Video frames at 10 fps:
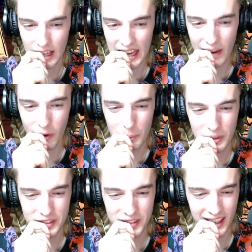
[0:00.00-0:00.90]
I won't be
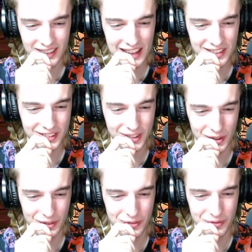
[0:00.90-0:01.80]
saying that
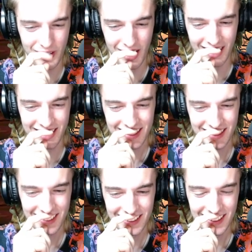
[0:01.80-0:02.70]
soon, fuck.
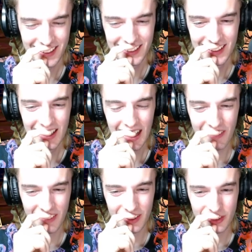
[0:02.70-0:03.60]
I'm
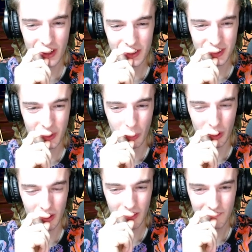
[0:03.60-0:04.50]
gonna draw a
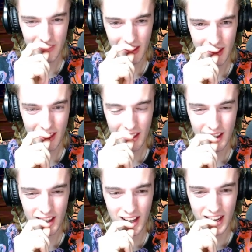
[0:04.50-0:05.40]
squirrel.
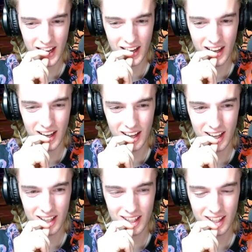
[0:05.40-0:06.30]
And
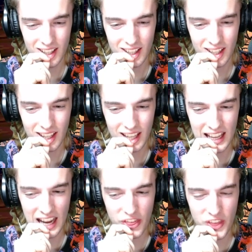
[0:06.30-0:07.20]

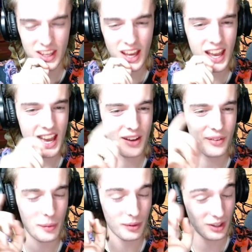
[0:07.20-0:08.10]
I think
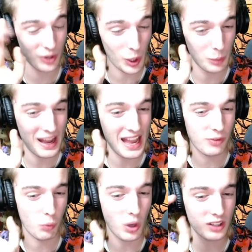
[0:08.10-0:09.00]
I'm gonna hope I have
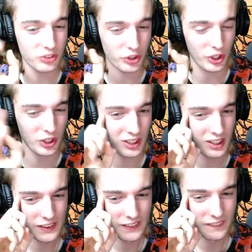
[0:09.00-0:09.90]
1 turn
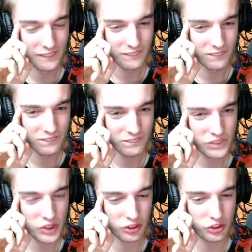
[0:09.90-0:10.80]

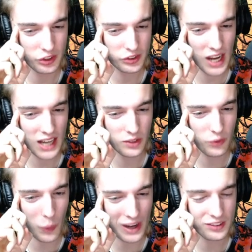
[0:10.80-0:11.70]
to just kind of
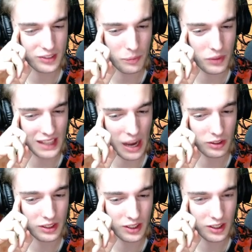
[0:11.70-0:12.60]
wait something out
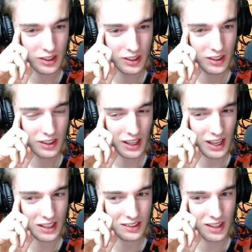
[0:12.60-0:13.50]
here.
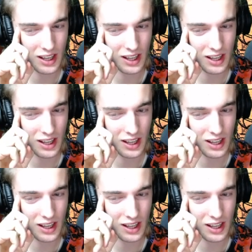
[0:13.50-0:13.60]
And,